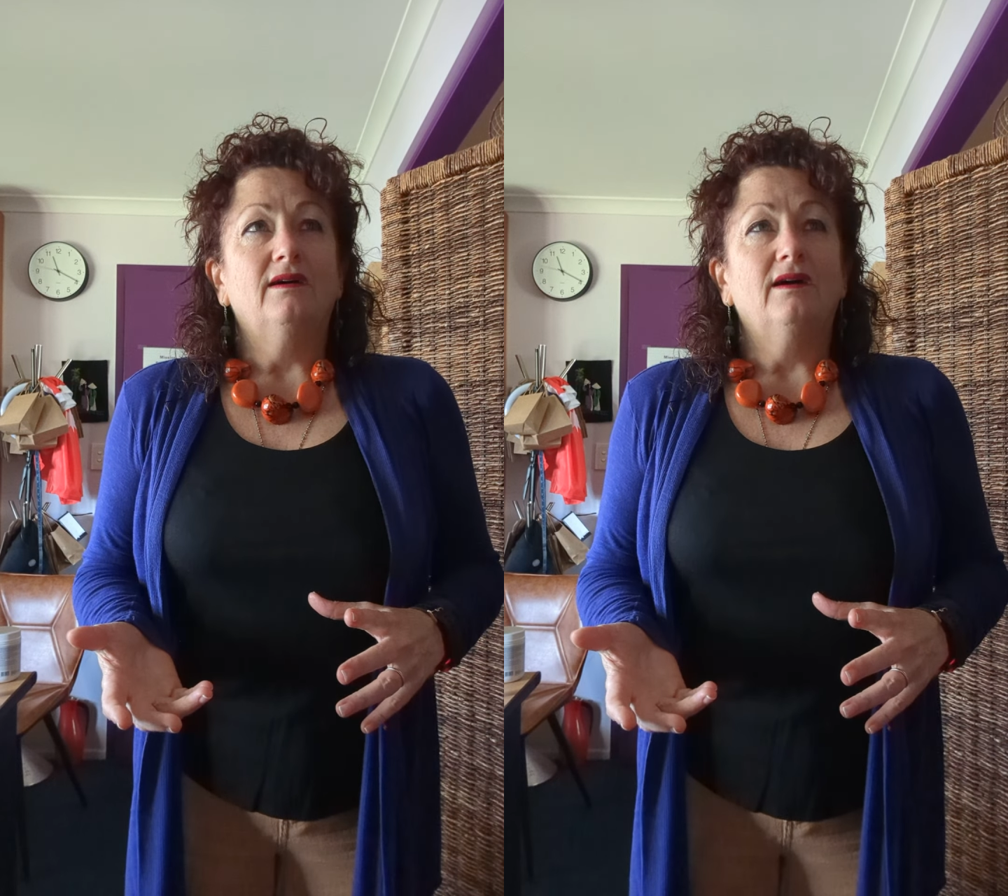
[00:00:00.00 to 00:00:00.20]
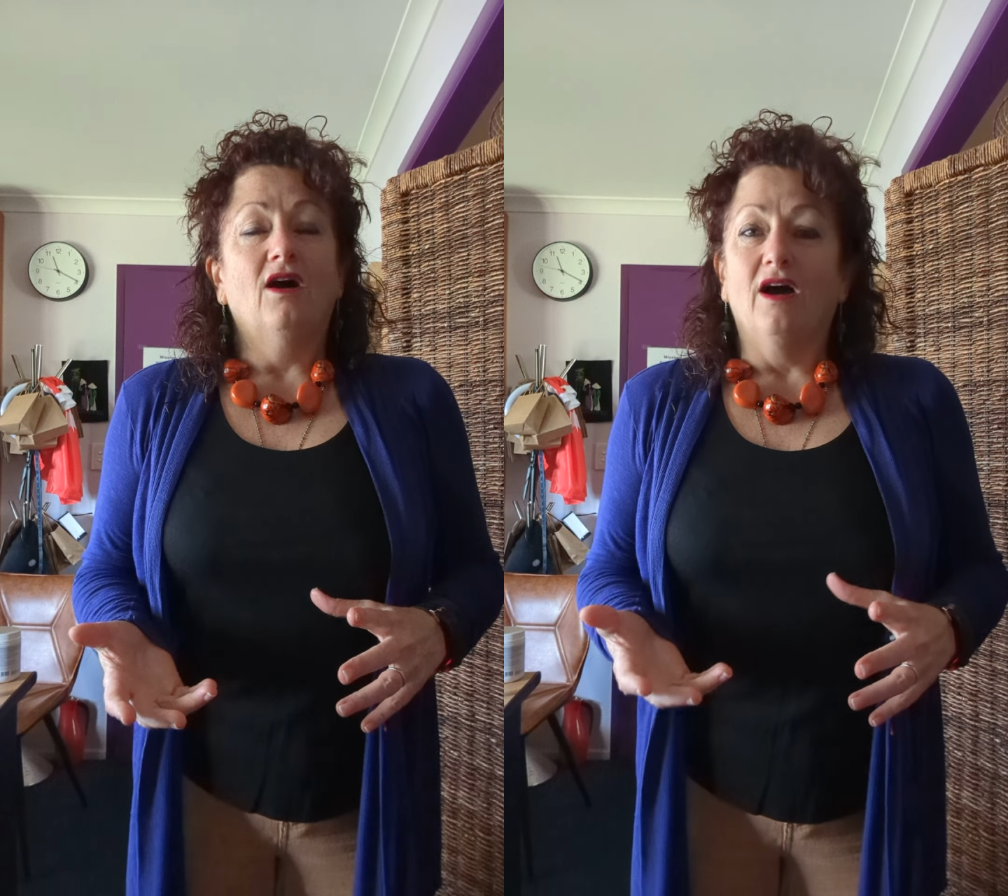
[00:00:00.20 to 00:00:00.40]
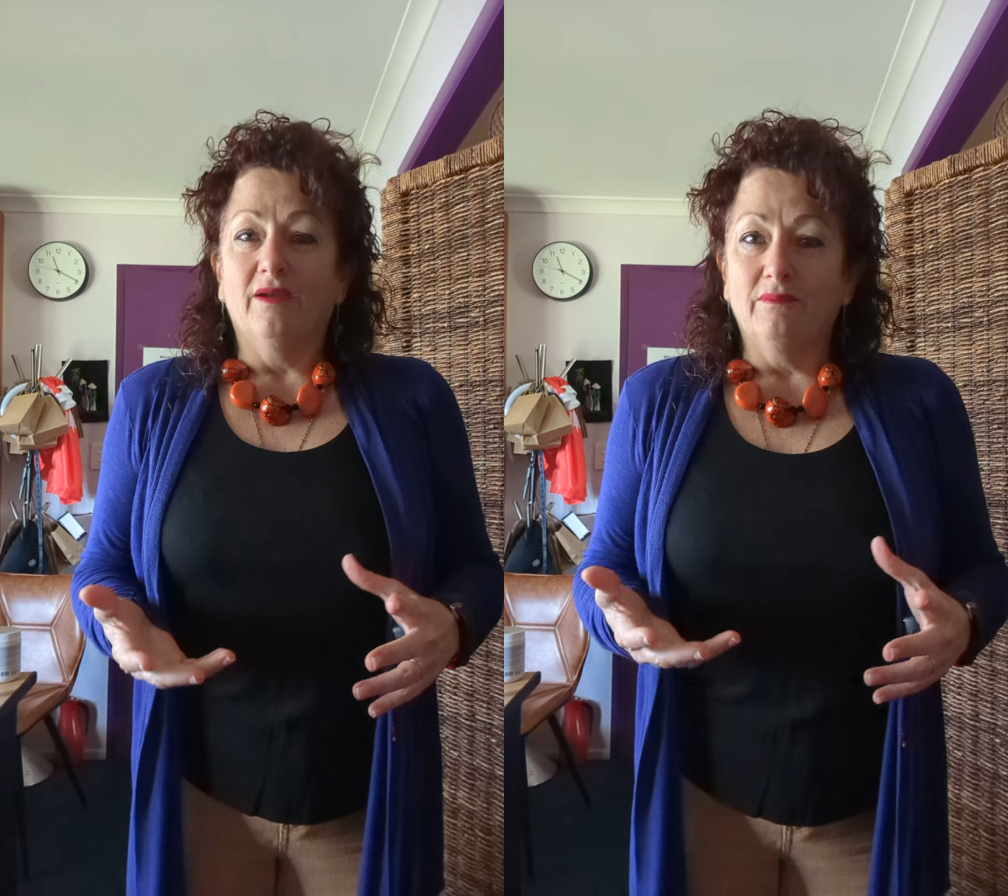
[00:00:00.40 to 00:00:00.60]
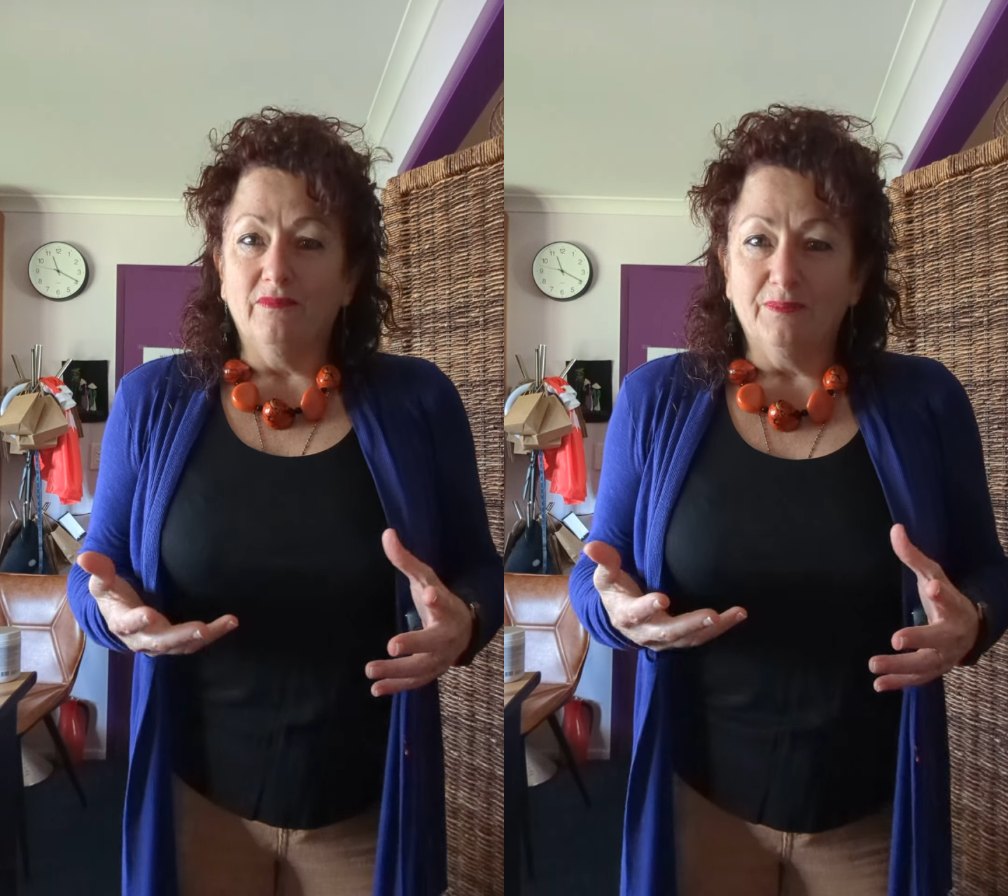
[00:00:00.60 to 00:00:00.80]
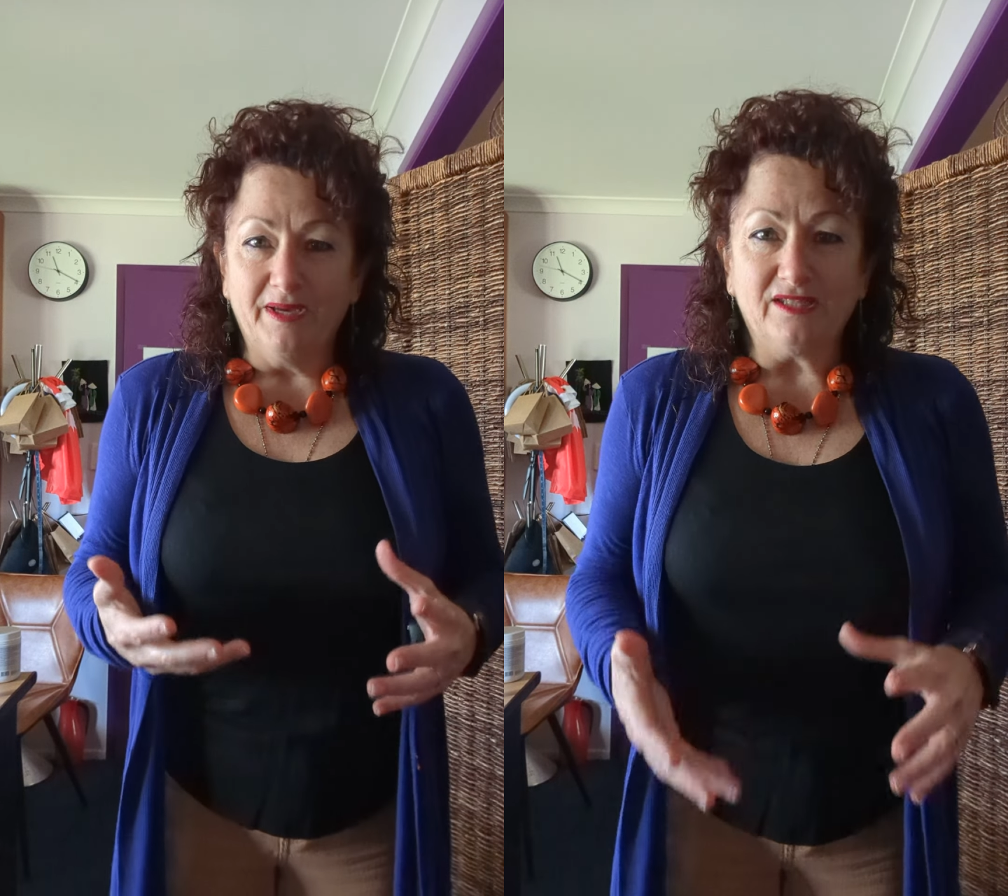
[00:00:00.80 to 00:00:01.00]
I'm
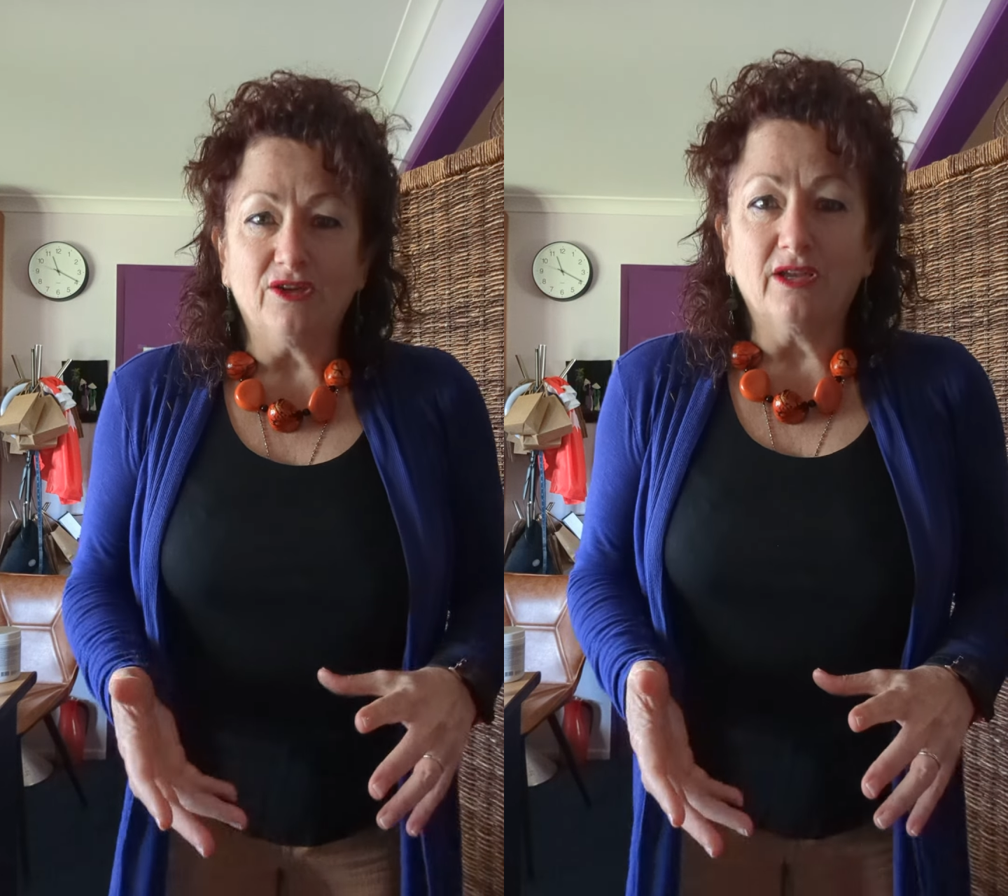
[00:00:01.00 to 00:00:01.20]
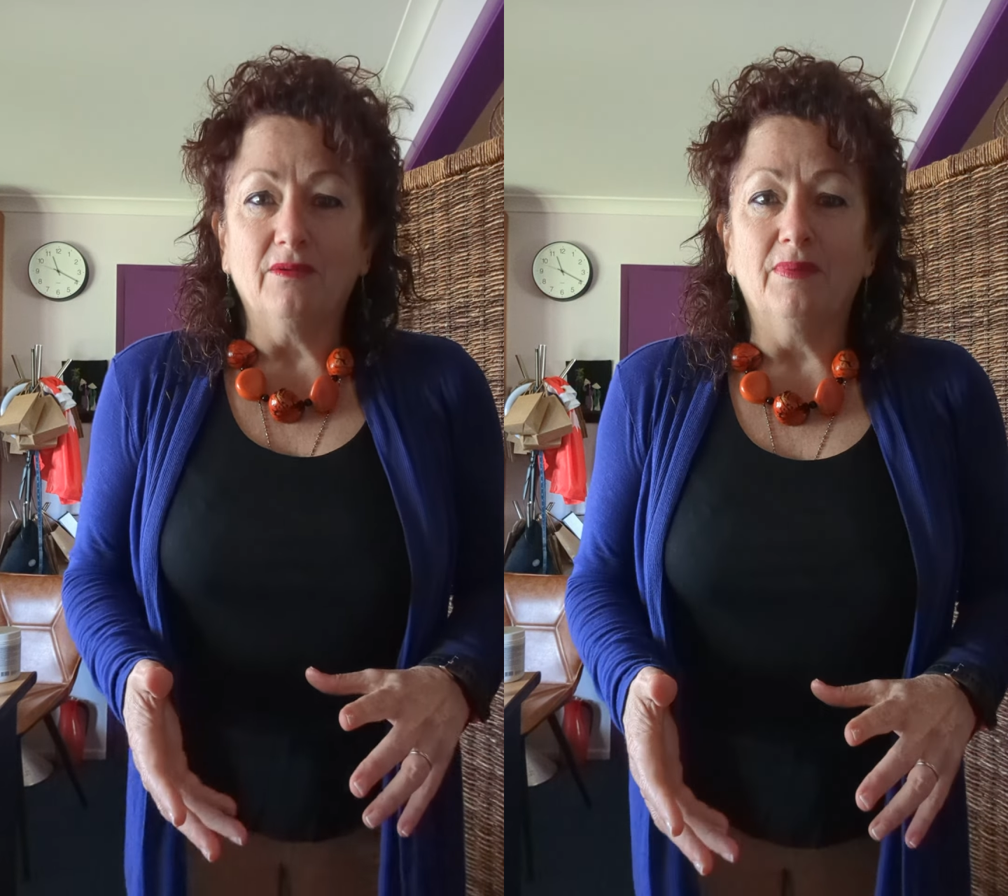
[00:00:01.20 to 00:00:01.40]
the best I can